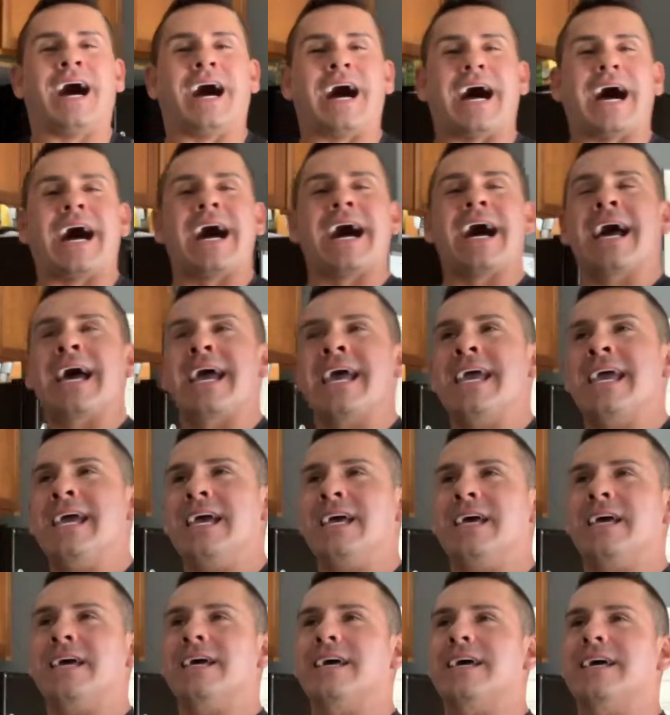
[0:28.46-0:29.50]

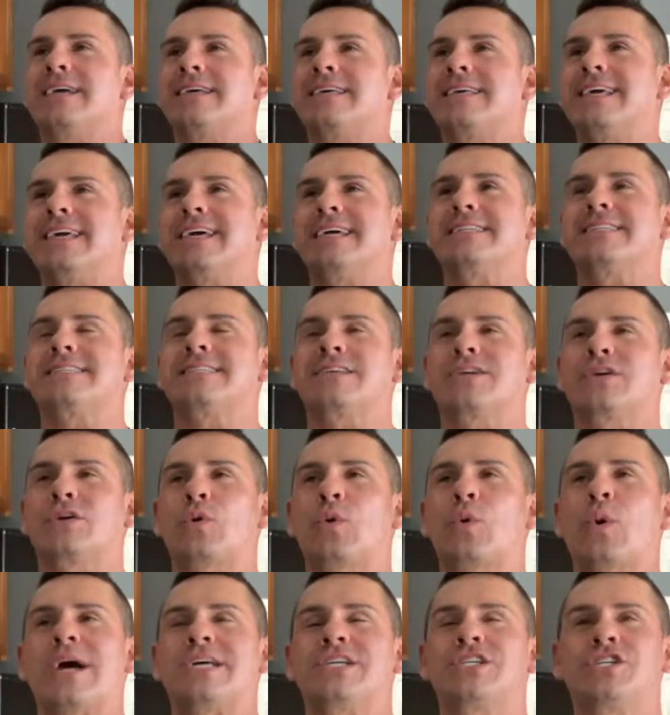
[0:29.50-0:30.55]
I get
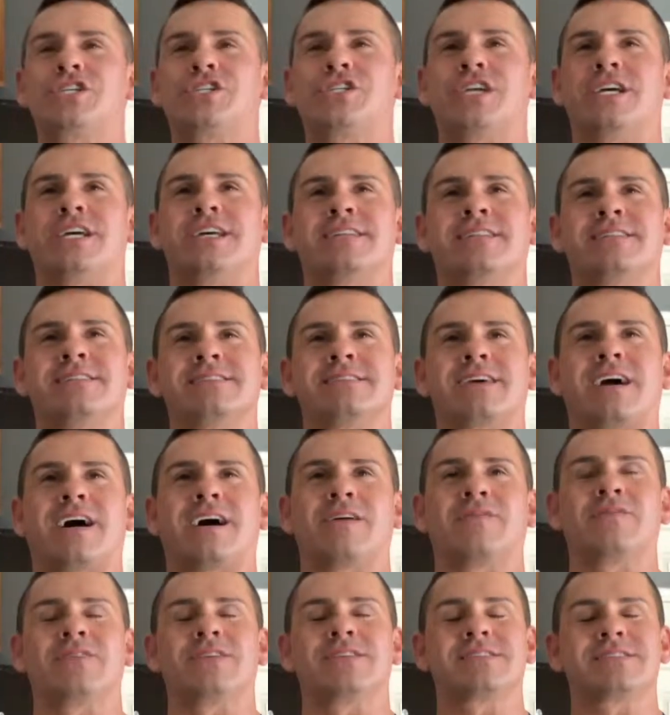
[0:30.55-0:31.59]
questions.
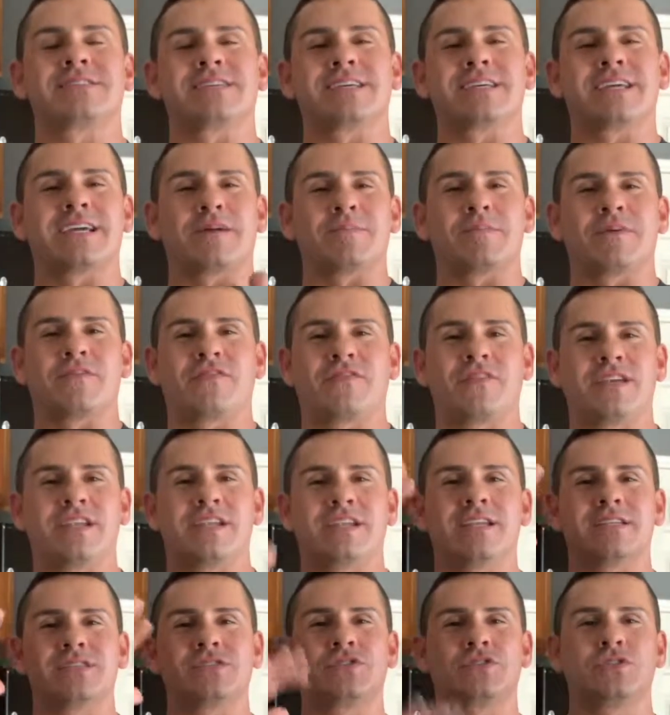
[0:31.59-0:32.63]
Obviously, I'm a
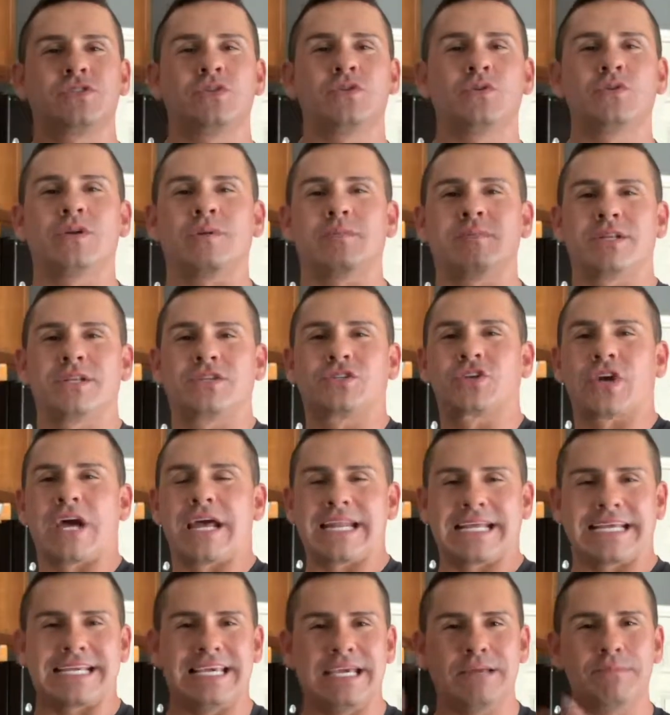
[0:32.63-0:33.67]
fitness dude. I'm going to
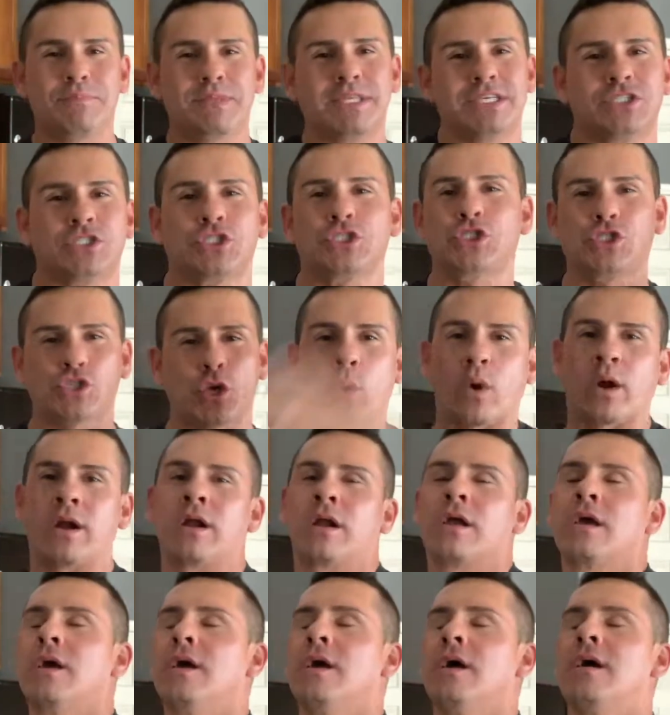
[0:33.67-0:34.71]
try to keep this
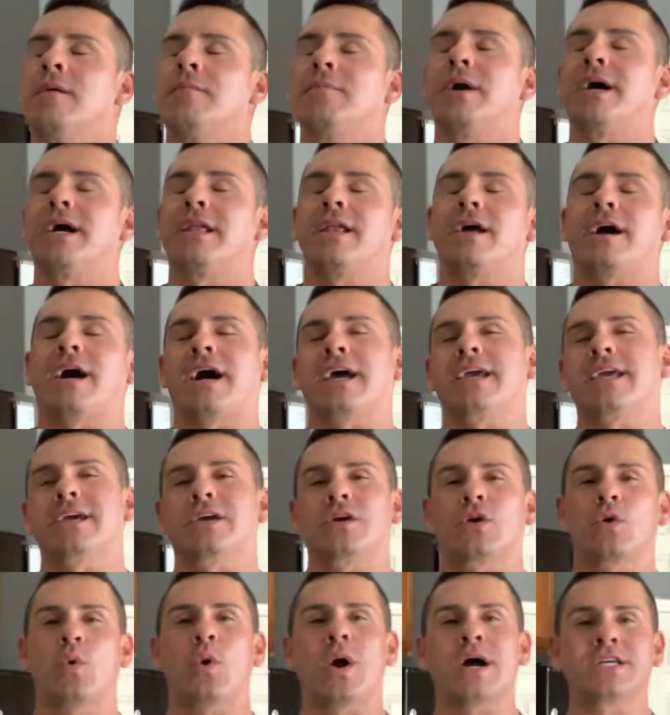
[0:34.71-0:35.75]
short. But I
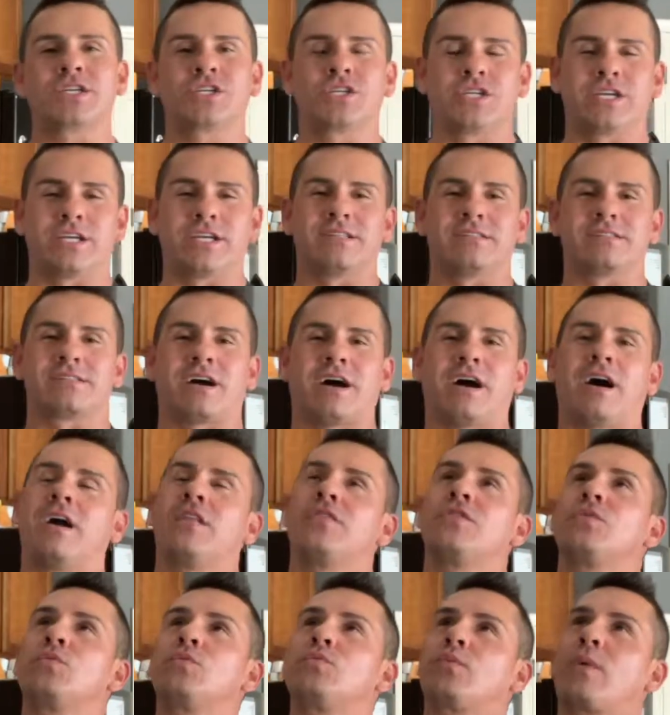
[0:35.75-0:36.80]
get questions
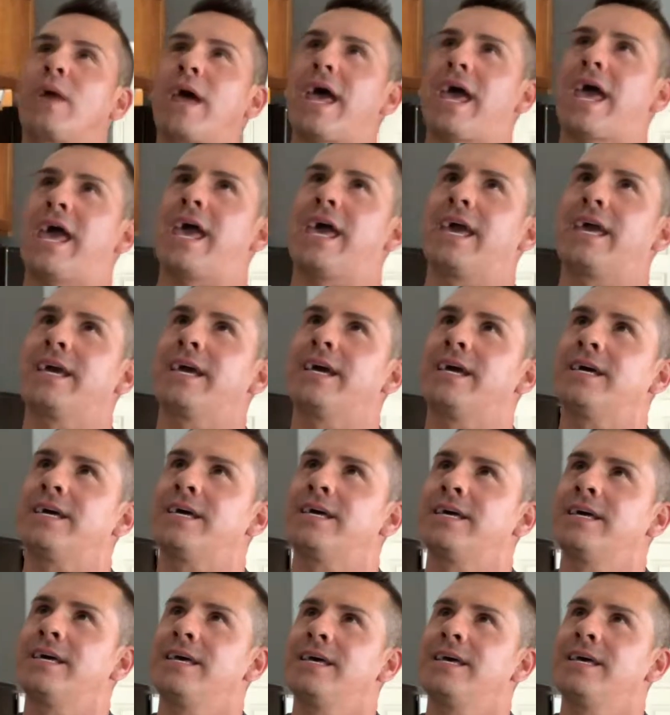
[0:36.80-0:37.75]
on the reg.